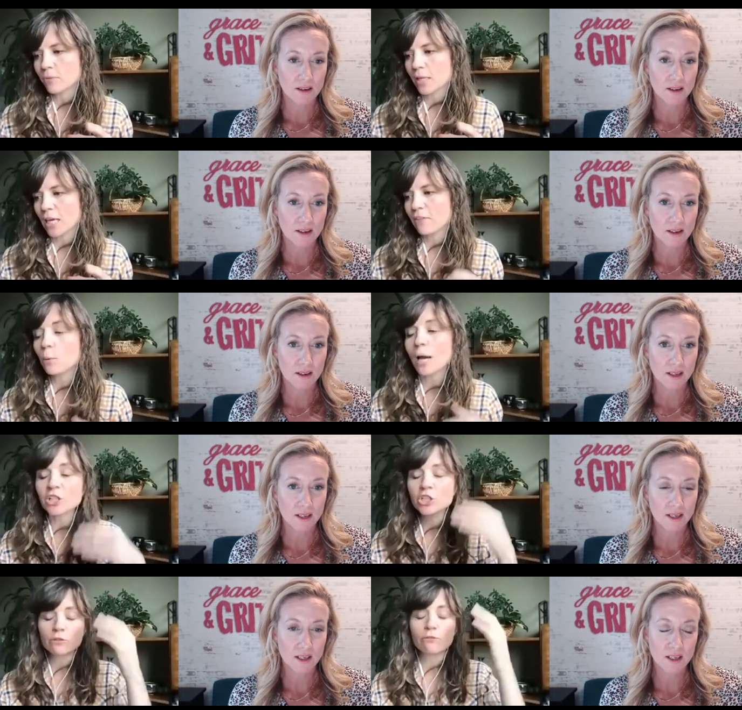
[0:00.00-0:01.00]
Speaker 1: if you
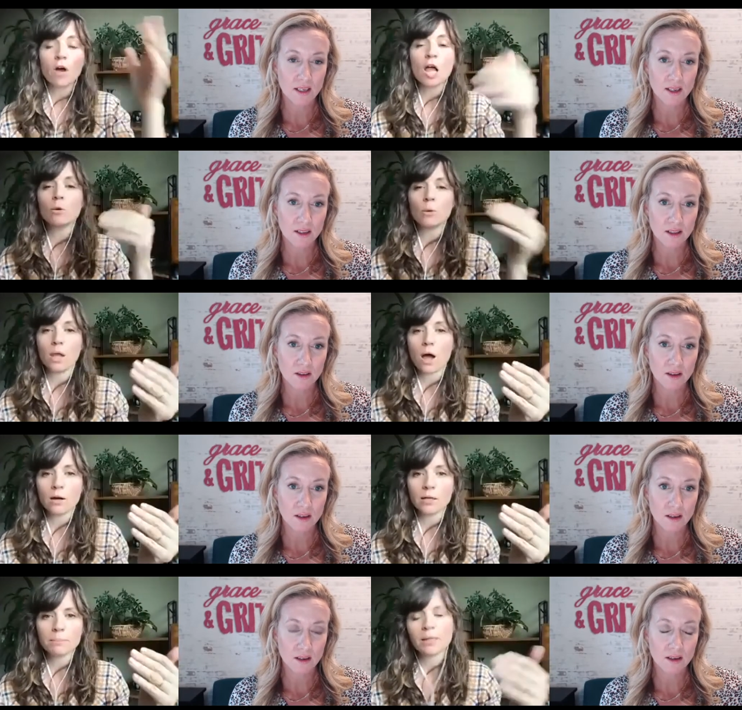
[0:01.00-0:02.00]
actually just follow
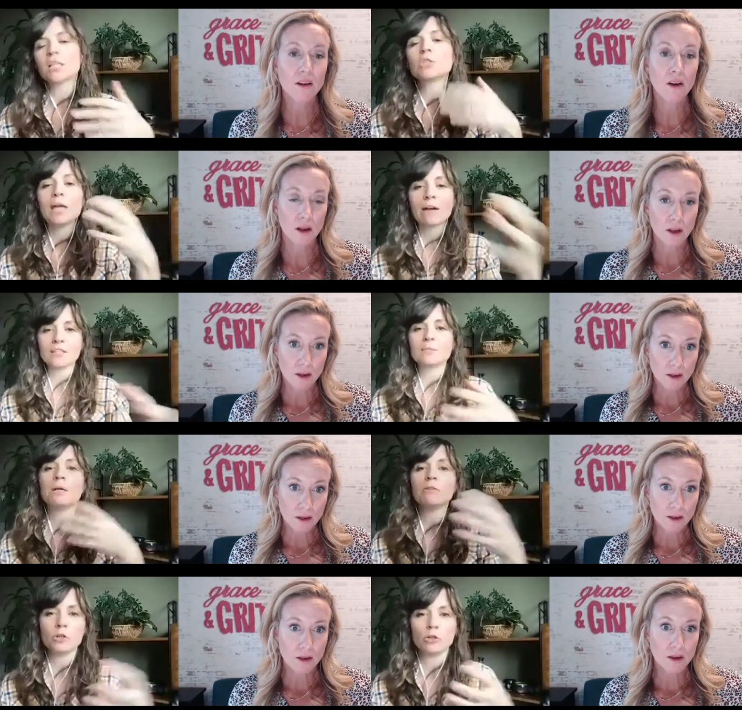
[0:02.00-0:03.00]
along, because we have these
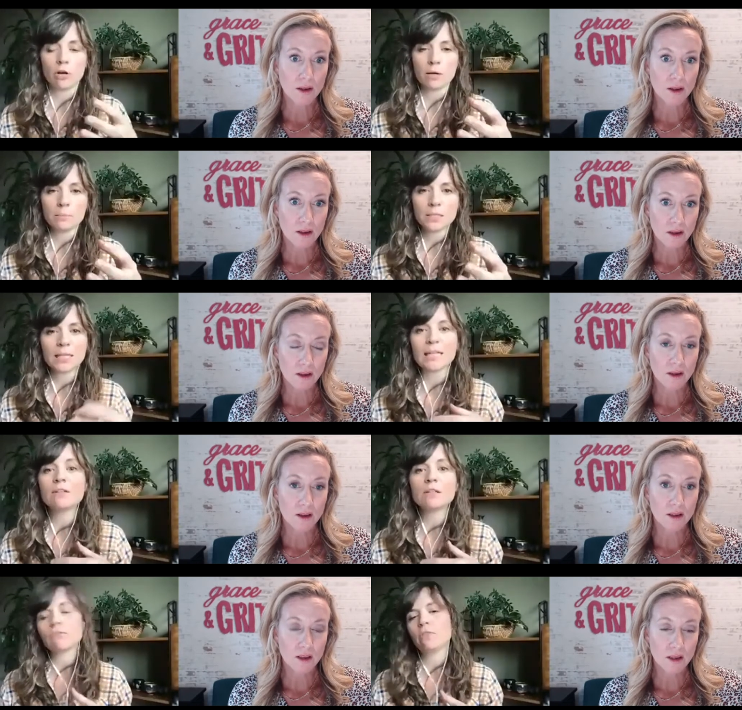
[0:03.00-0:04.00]
mirror neurons,
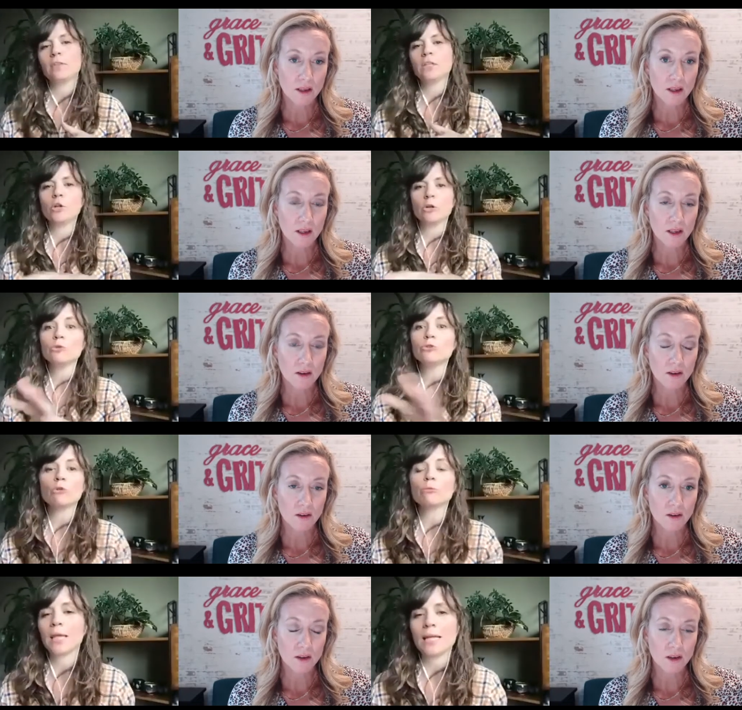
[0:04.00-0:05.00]
even if you know you
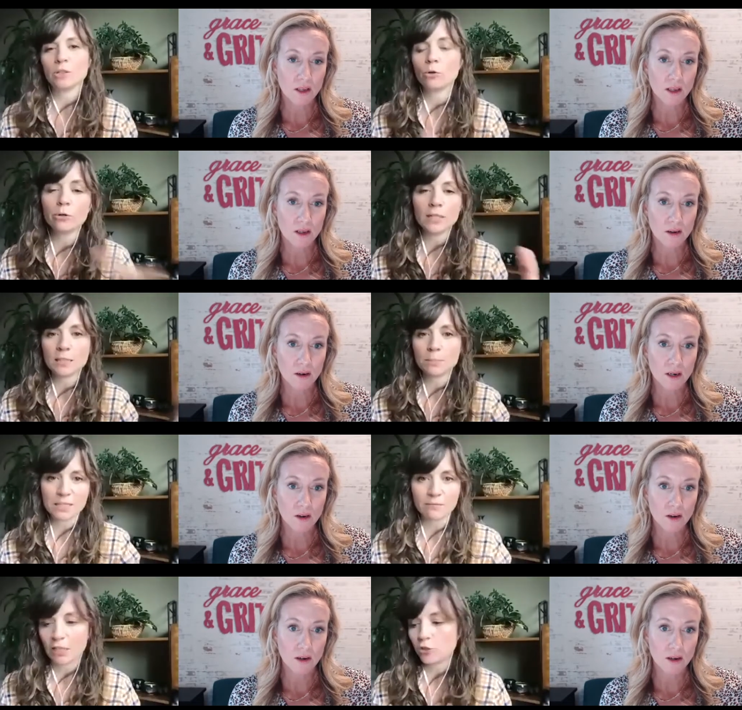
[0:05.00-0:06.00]
don't relate to Courtney's
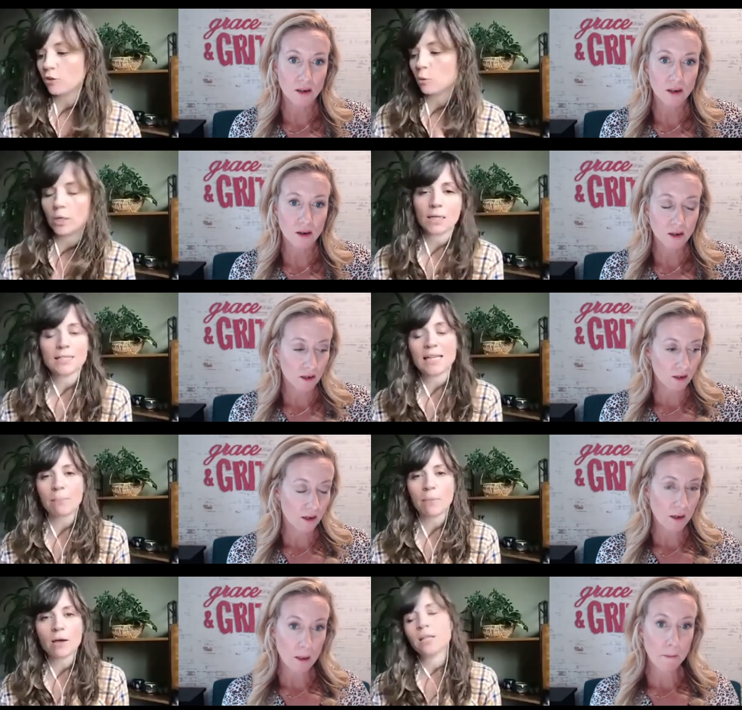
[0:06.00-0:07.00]
specific issue that we're going to tap
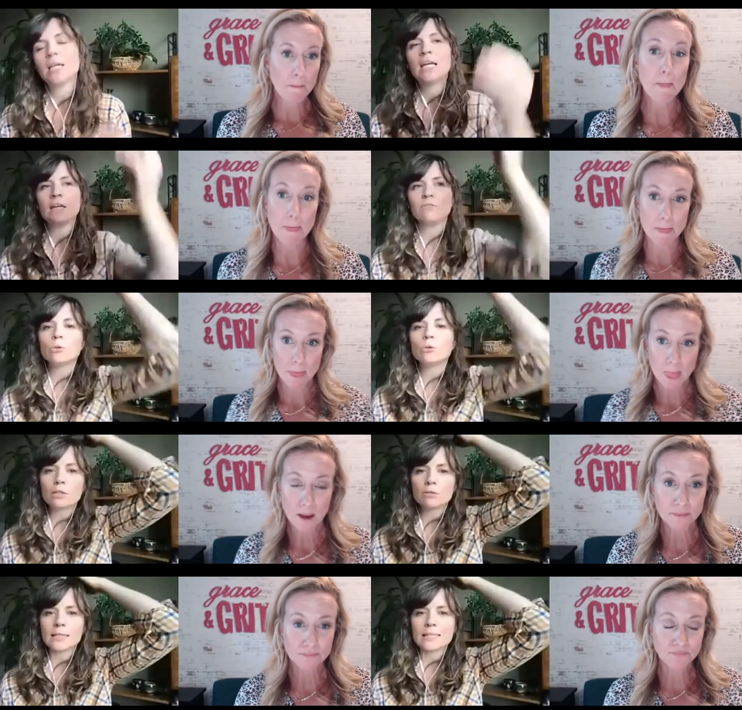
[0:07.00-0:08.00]
on, if you mm-hmm.
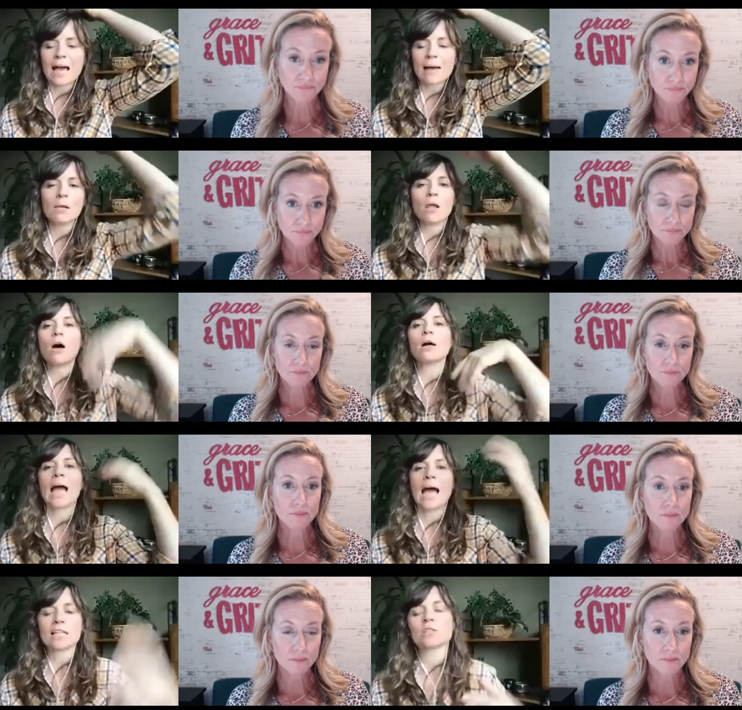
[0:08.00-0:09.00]
literally tap along
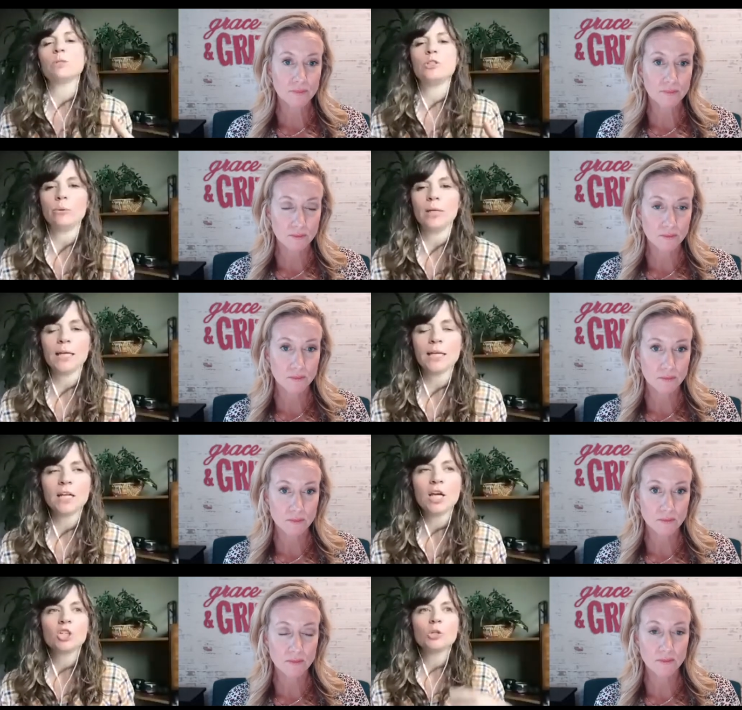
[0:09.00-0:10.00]
as we're doing it,
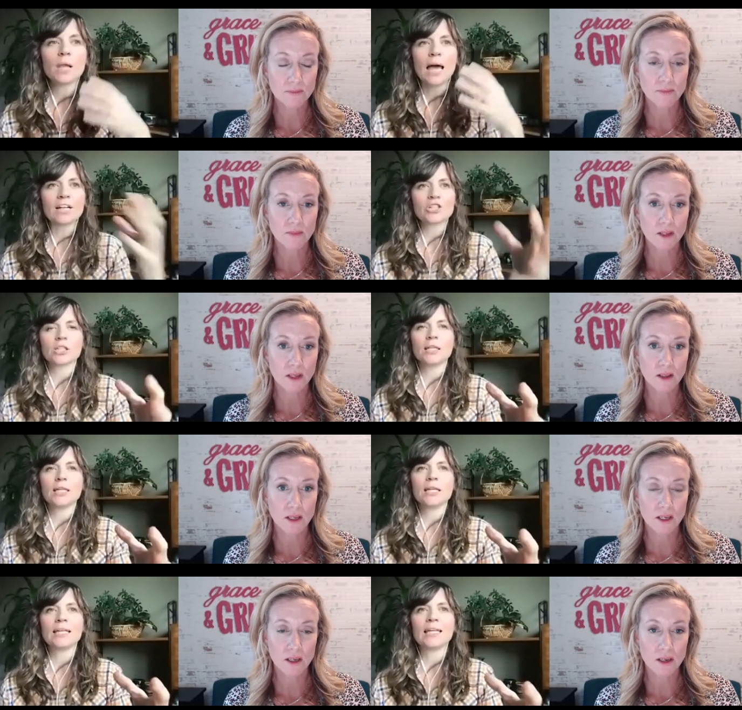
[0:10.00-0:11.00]
you will
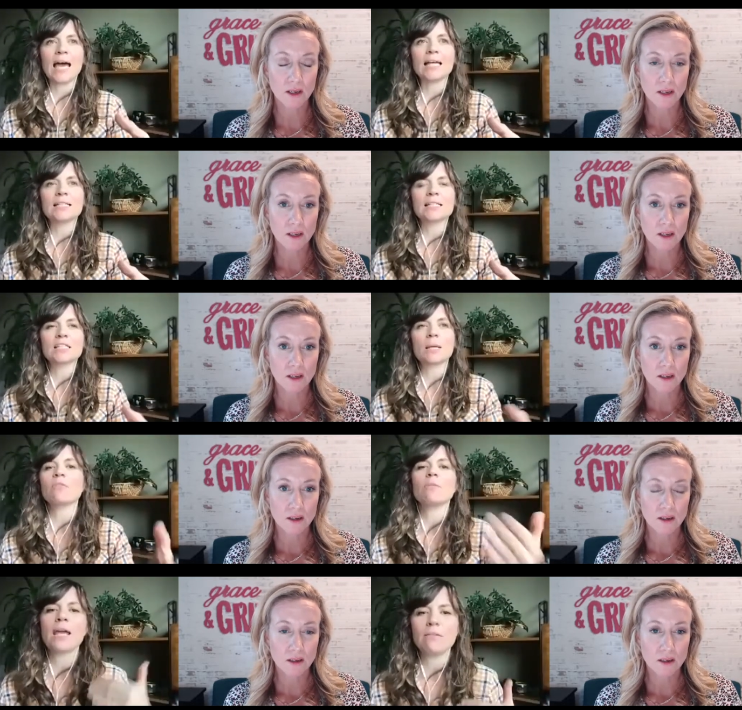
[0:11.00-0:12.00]
actually get some of
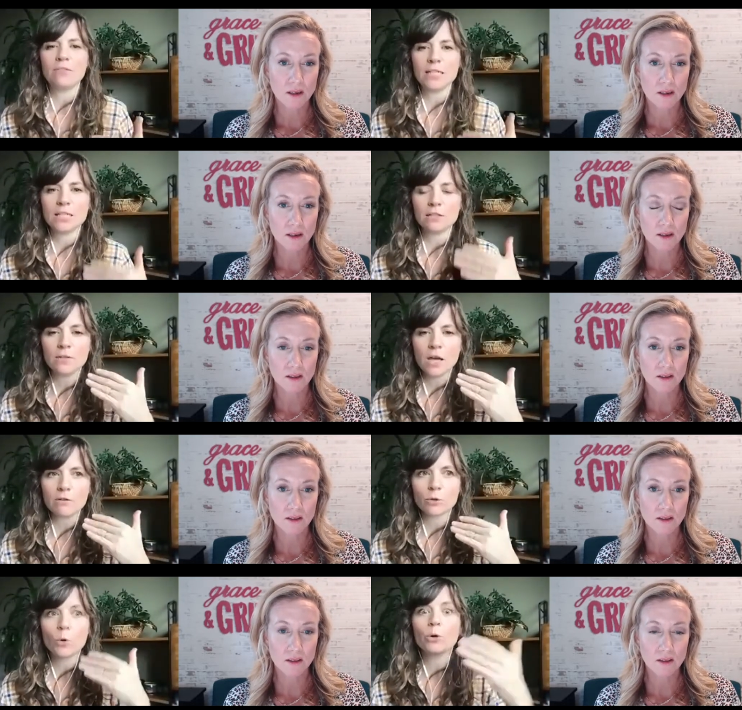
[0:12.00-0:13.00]
the benefits of,
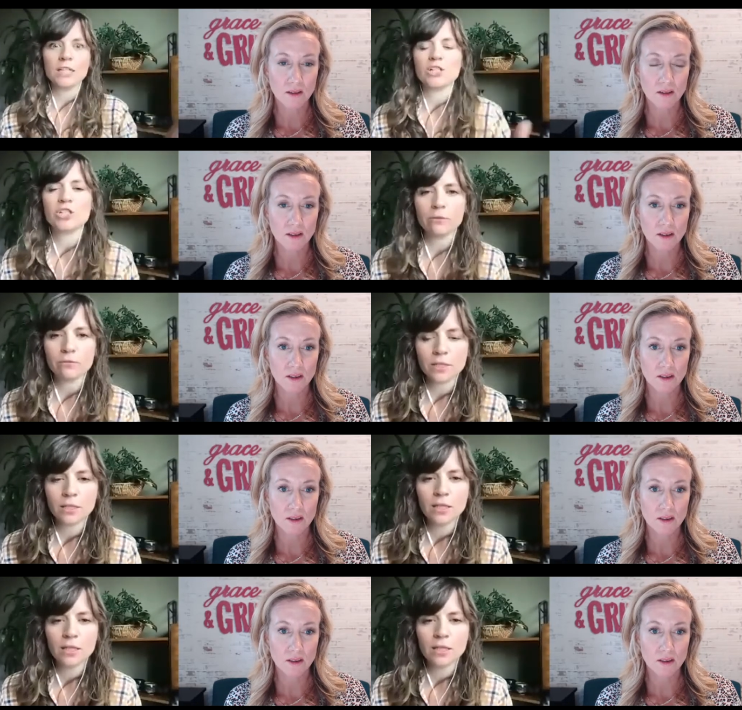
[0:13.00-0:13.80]
of Courtney's shifts